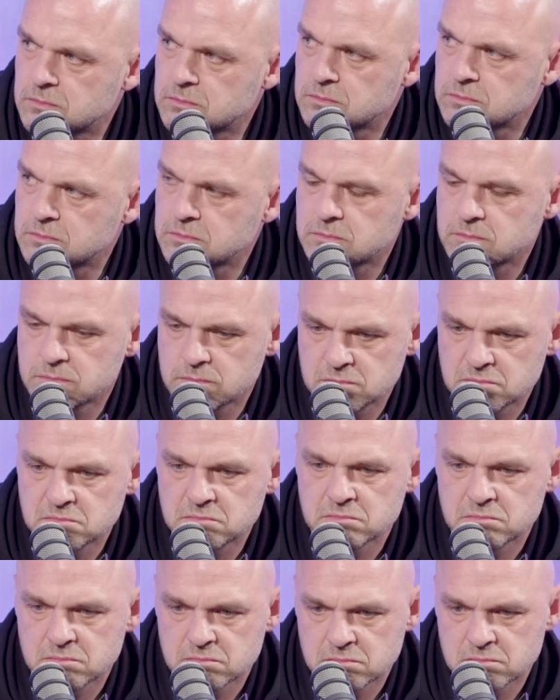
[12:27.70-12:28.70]
Haaland's coming
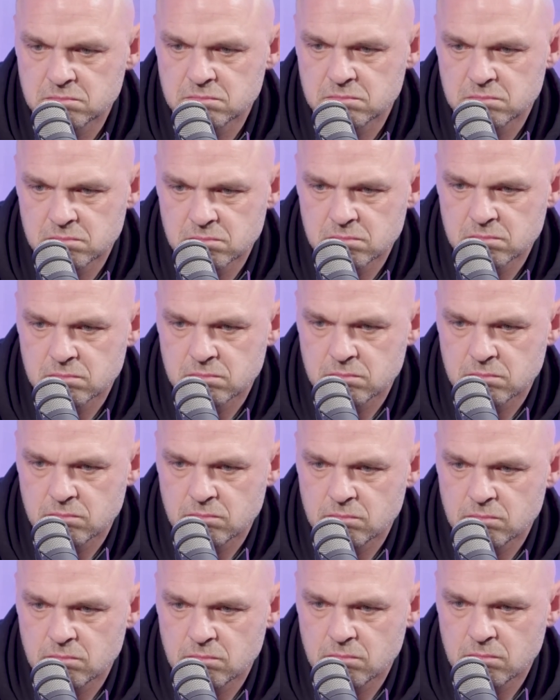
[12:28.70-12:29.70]
through and doing all this
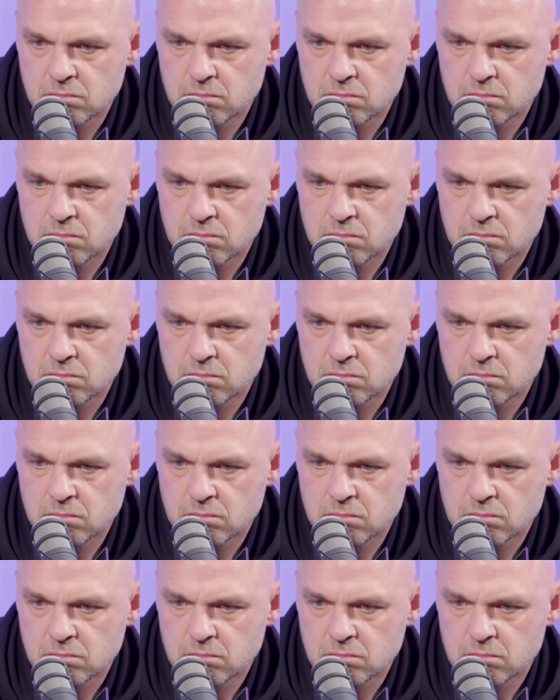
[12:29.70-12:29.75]
now,